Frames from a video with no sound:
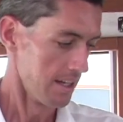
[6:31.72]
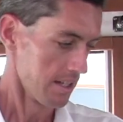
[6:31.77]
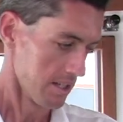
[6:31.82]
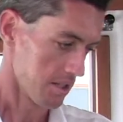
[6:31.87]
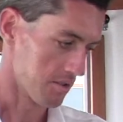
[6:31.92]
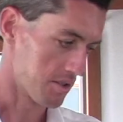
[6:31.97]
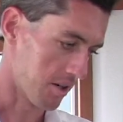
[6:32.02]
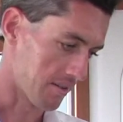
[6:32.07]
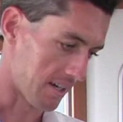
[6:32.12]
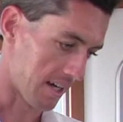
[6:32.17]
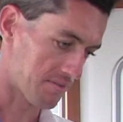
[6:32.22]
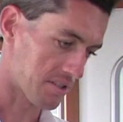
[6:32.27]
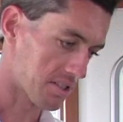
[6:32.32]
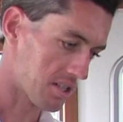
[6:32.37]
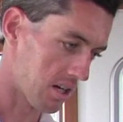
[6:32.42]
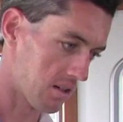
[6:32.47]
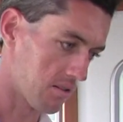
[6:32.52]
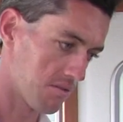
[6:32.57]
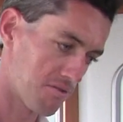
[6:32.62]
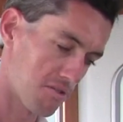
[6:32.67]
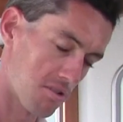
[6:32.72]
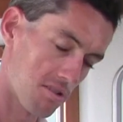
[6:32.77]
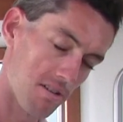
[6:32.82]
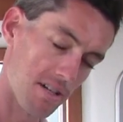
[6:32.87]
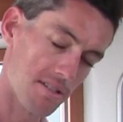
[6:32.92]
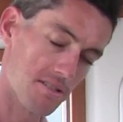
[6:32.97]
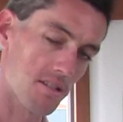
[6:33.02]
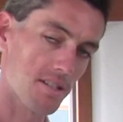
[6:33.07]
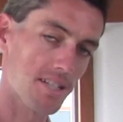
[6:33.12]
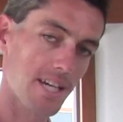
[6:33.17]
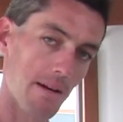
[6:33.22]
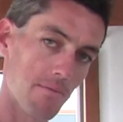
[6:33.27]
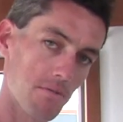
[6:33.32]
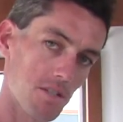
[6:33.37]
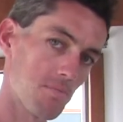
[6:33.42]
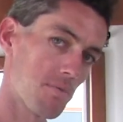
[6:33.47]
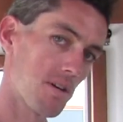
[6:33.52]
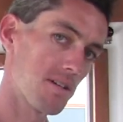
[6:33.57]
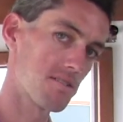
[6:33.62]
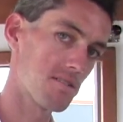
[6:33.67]
you don't have to go through the rest of your cabin
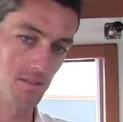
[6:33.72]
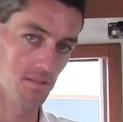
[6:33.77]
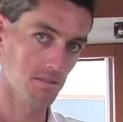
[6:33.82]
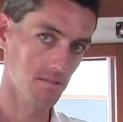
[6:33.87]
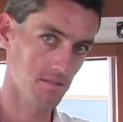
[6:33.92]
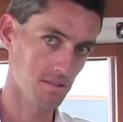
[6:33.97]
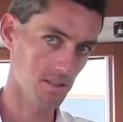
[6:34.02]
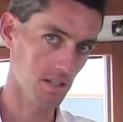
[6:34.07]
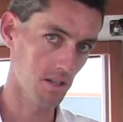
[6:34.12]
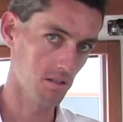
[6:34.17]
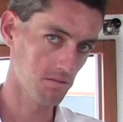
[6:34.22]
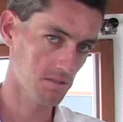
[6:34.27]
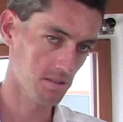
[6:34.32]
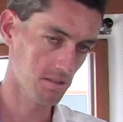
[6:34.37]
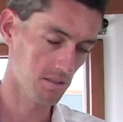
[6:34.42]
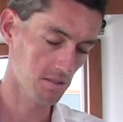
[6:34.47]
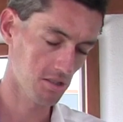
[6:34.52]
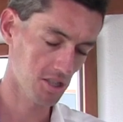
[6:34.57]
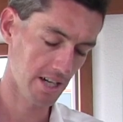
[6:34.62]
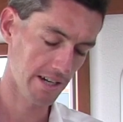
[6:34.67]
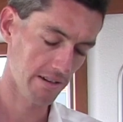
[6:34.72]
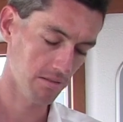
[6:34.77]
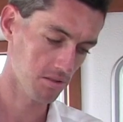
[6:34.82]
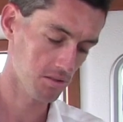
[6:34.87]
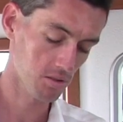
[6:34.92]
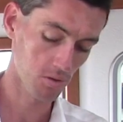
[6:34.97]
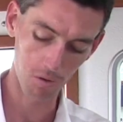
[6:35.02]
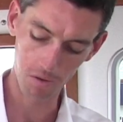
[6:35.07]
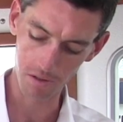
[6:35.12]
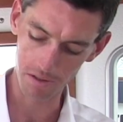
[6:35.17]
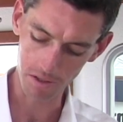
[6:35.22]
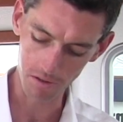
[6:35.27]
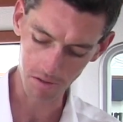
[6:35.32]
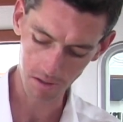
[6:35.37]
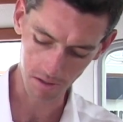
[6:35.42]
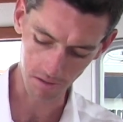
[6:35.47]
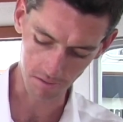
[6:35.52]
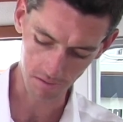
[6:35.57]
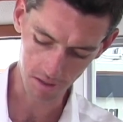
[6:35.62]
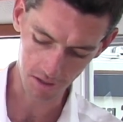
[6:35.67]
space to go to the shower or the toilet. You
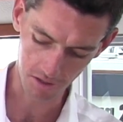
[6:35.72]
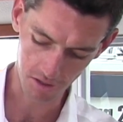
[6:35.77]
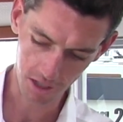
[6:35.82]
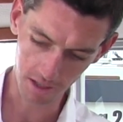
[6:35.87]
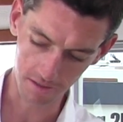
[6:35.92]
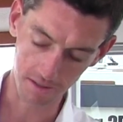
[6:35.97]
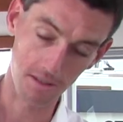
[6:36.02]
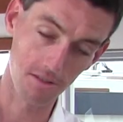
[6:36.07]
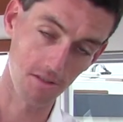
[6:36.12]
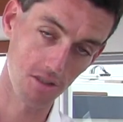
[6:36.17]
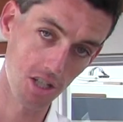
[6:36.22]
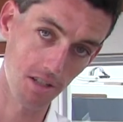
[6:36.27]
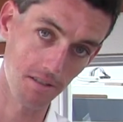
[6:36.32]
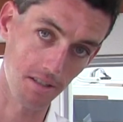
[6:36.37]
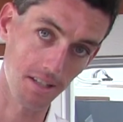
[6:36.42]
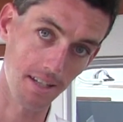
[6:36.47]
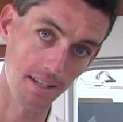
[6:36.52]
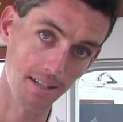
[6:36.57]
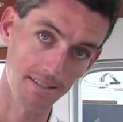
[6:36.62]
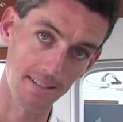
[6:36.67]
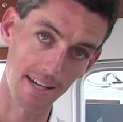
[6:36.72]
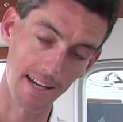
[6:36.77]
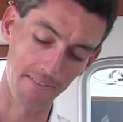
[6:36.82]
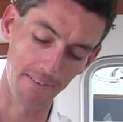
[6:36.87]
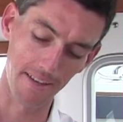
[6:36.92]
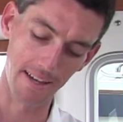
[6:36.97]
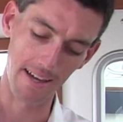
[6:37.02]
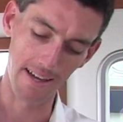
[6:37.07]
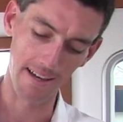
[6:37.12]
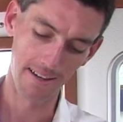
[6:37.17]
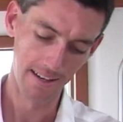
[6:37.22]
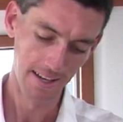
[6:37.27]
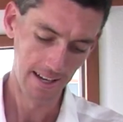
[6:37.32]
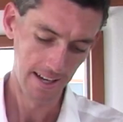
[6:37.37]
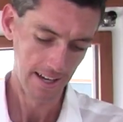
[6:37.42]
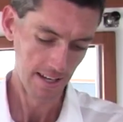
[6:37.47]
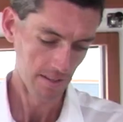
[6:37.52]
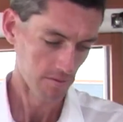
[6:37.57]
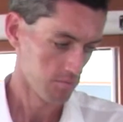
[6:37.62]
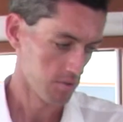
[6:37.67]
can just chuck your gear down there,
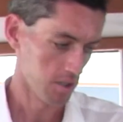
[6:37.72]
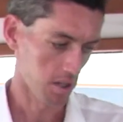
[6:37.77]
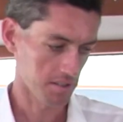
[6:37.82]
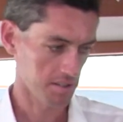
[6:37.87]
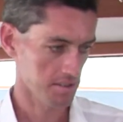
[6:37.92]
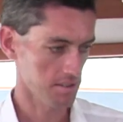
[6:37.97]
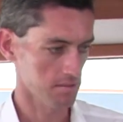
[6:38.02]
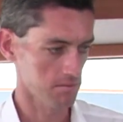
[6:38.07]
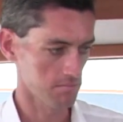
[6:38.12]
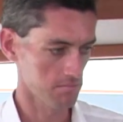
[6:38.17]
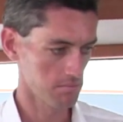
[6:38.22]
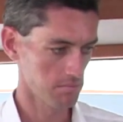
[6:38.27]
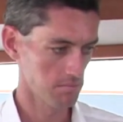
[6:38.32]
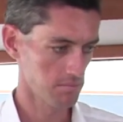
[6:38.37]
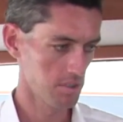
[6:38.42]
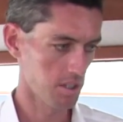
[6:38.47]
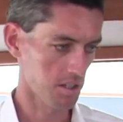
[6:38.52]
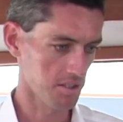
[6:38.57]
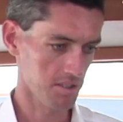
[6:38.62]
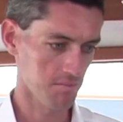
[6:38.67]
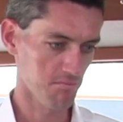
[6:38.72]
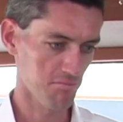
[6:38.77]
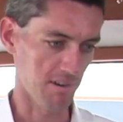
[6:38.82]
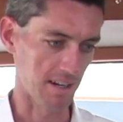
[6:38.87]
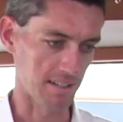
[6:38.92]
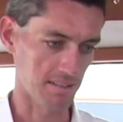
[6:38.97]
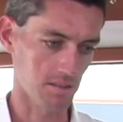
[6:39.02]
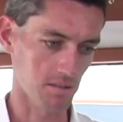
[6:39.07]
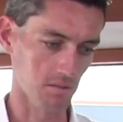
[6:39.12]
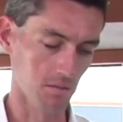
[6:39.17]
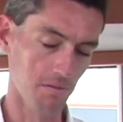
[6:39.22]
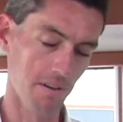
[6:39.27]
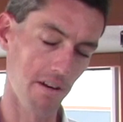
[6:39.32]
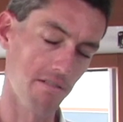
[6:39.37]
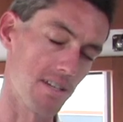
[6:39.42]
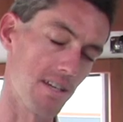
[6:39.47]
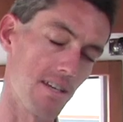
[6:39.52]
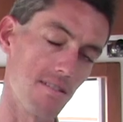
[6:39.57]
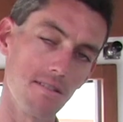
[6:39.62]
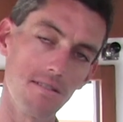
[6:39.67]
nice and practical,
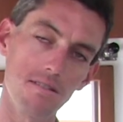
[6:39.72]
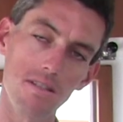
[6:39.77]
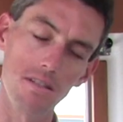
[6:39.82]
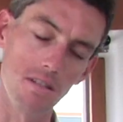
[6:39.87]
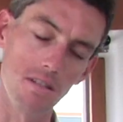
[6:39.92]
very easy to